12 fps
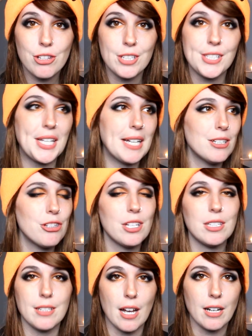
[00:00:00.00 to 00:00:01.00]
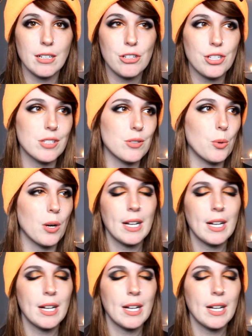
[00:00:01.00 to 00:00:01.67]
She's getting shit done. She's